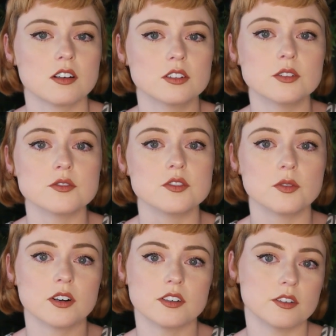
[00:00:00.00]
close you
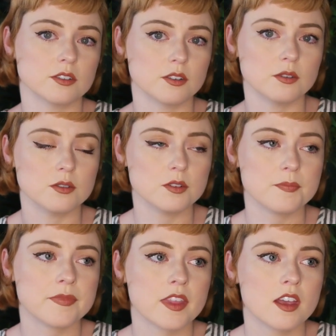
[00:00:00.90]
are to your goal.
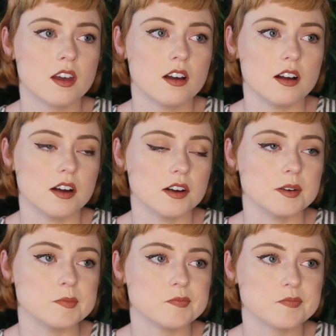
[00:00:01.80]

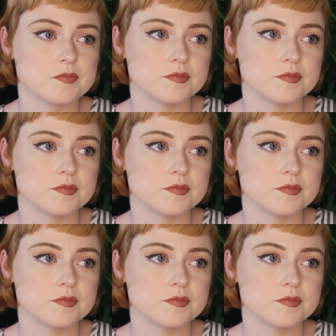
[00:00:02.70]
Um,